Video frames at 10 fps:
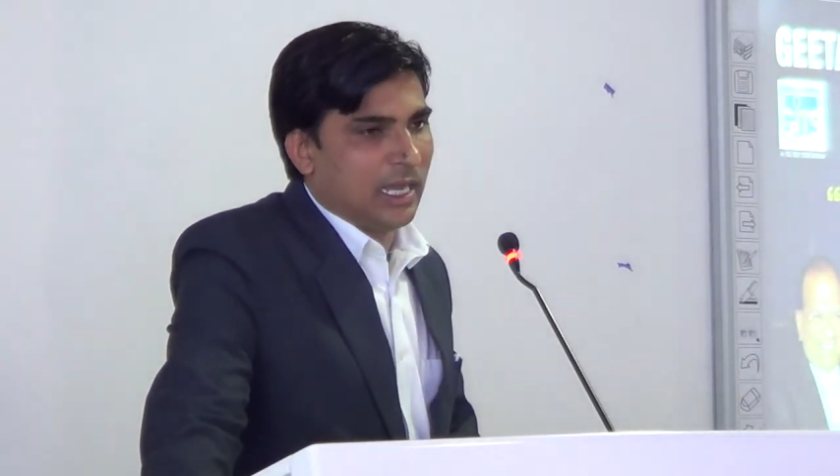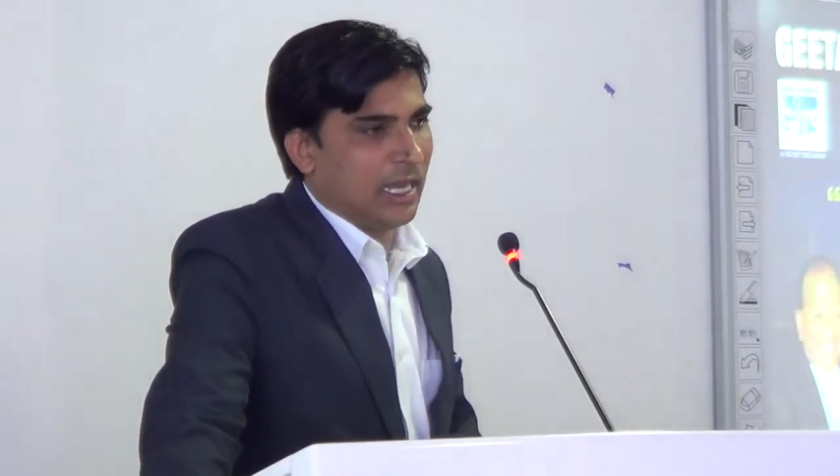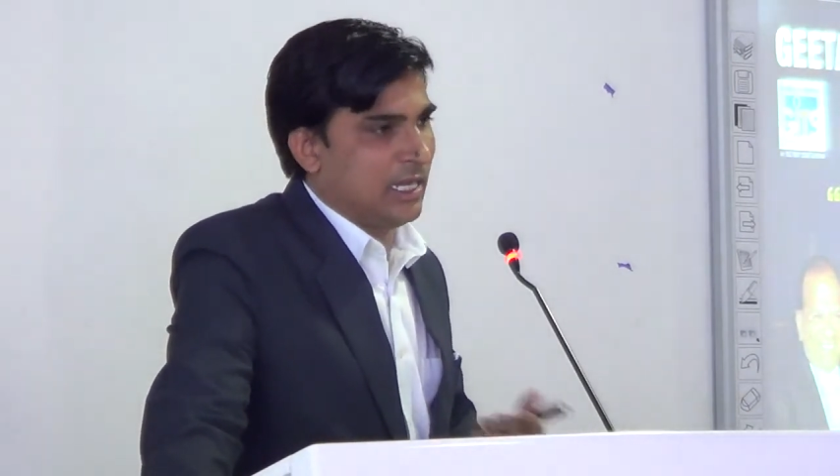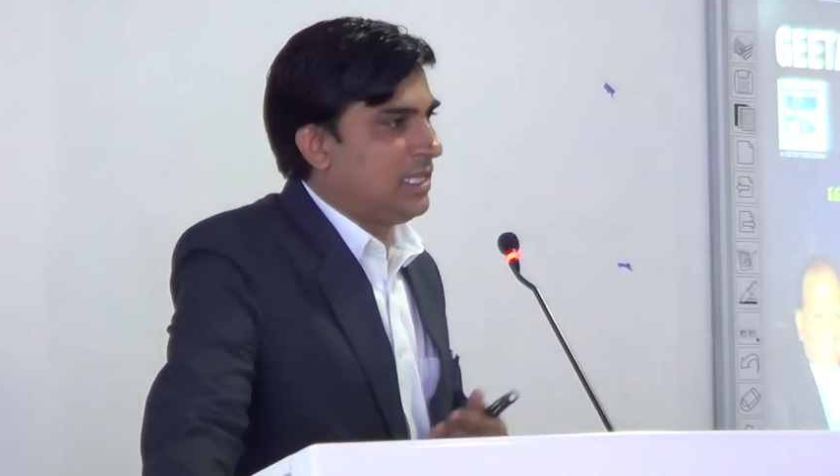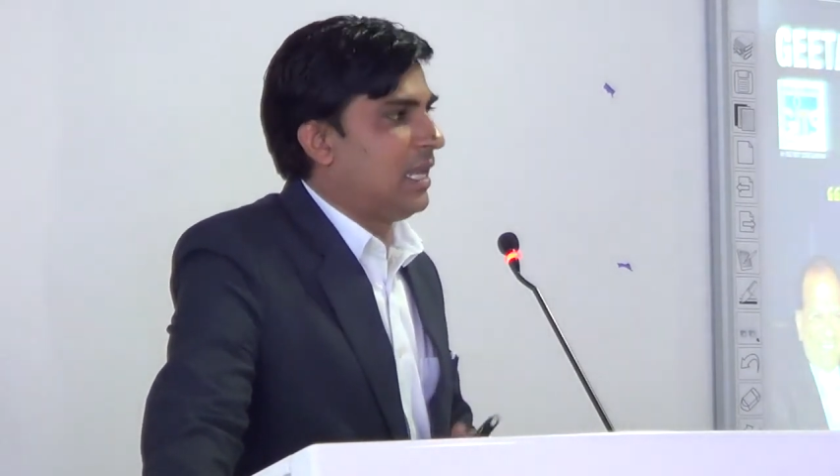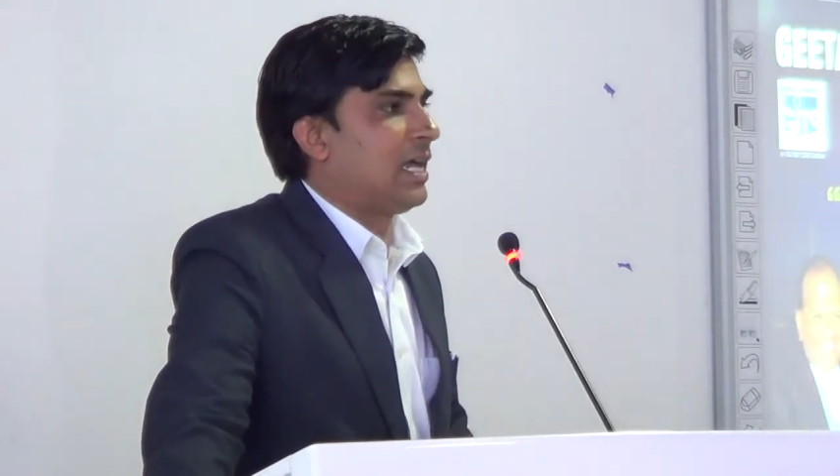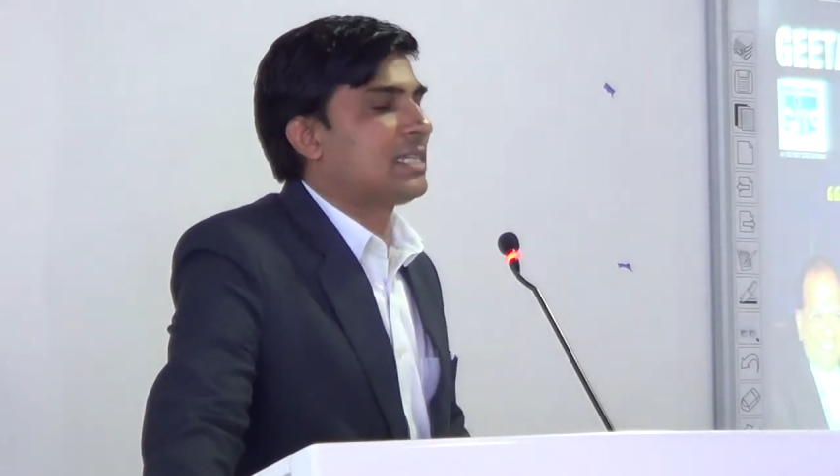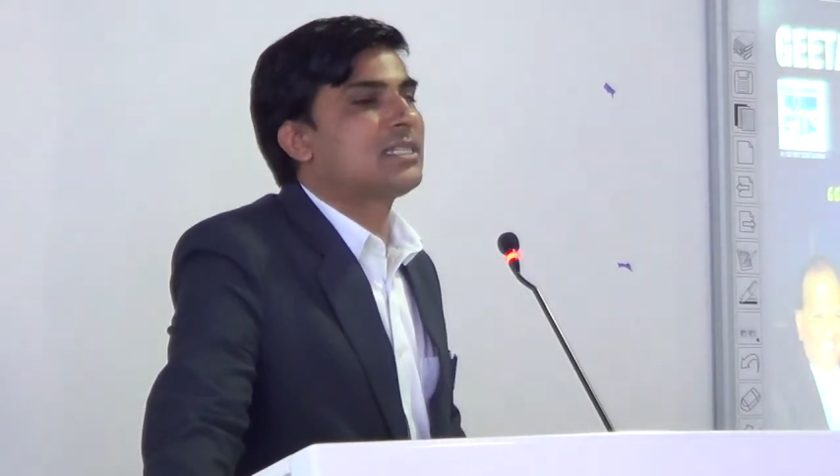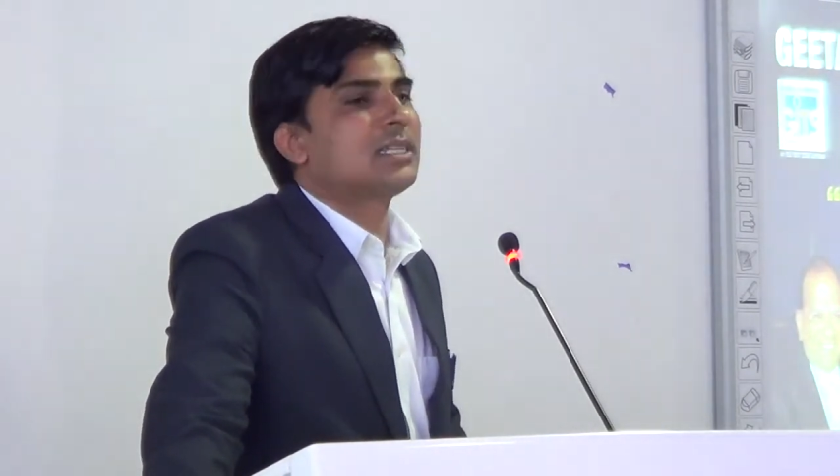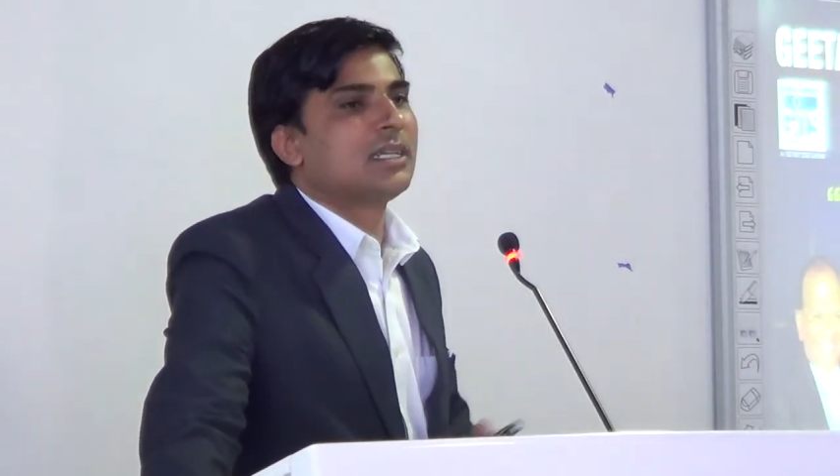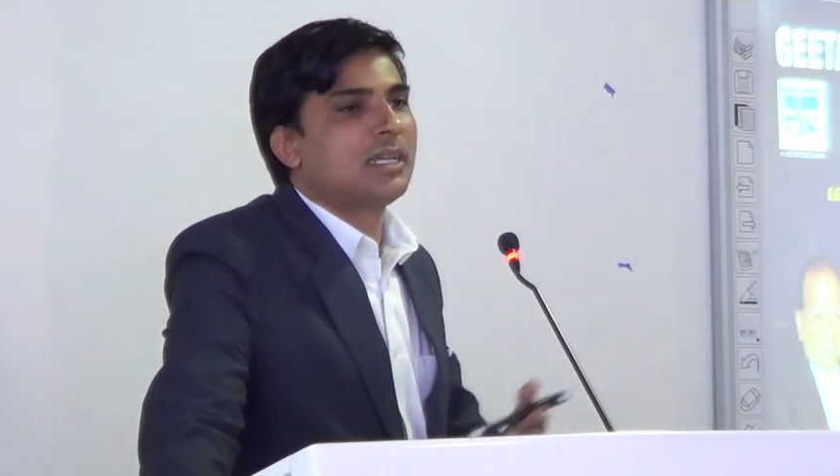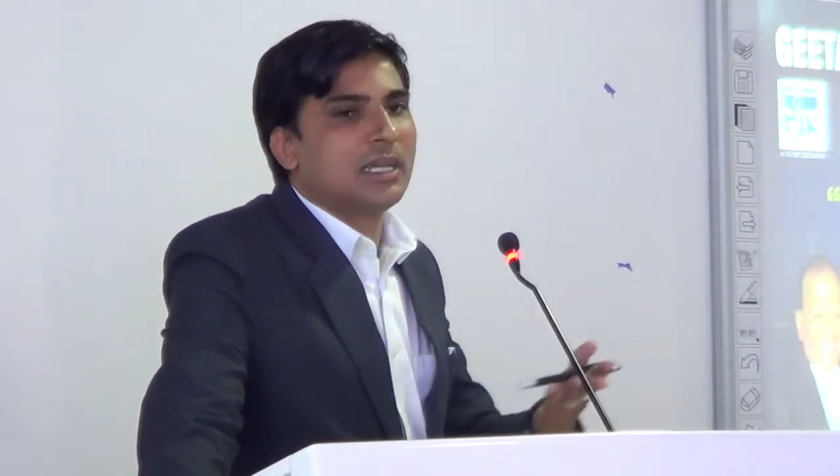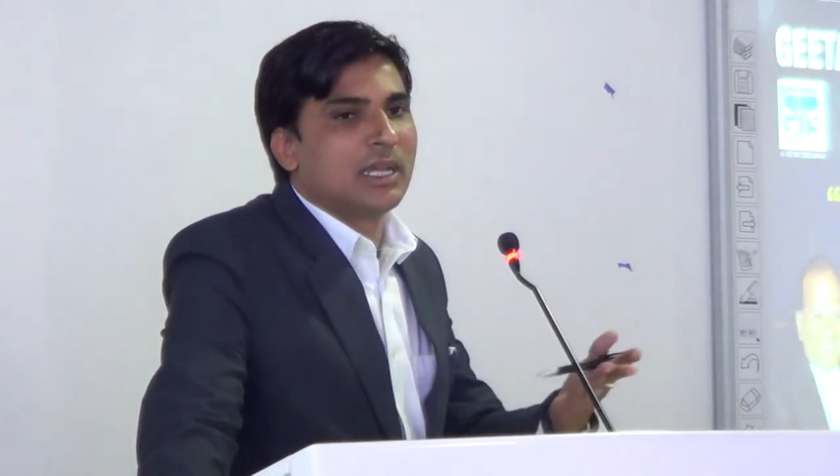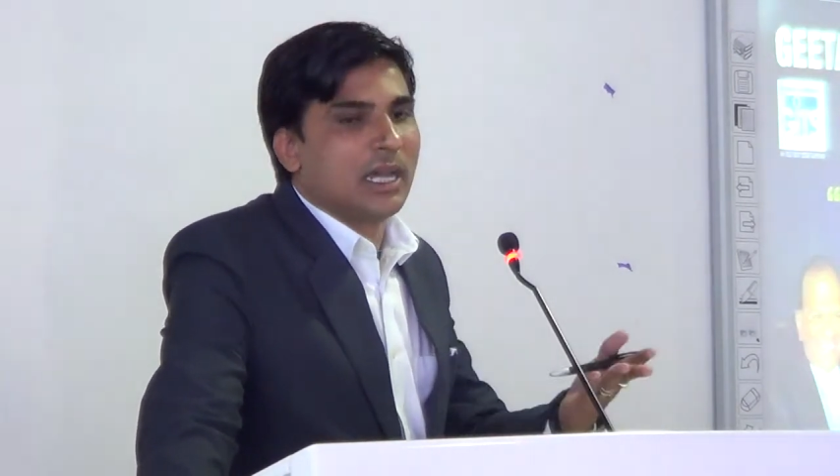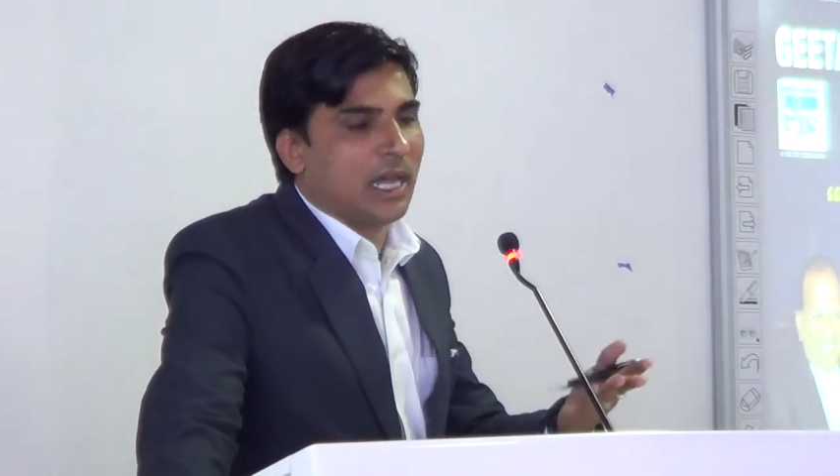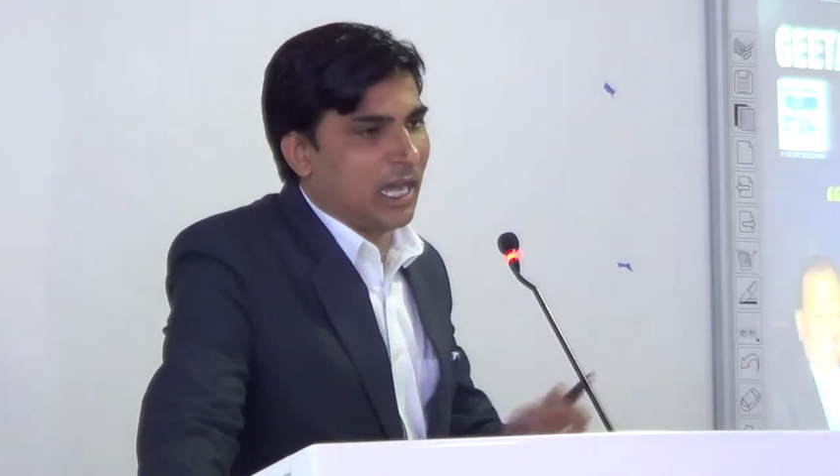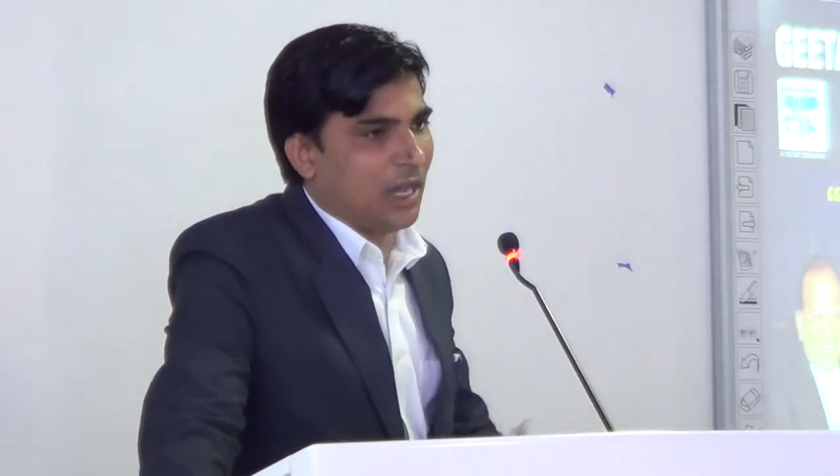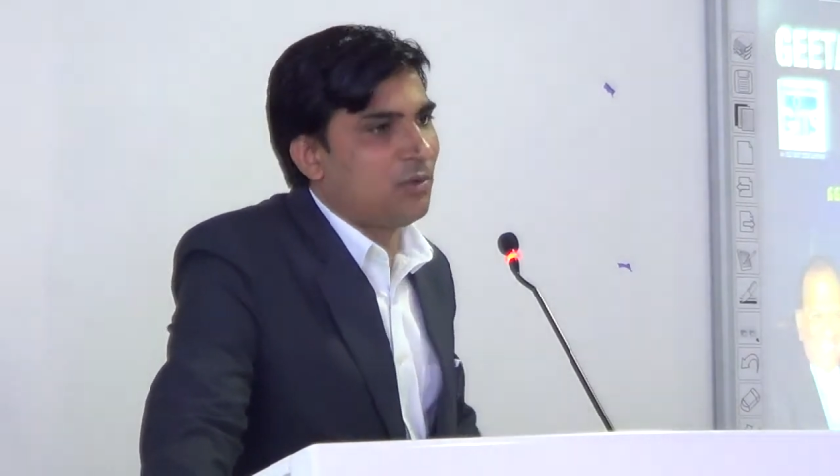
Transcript: at the last, I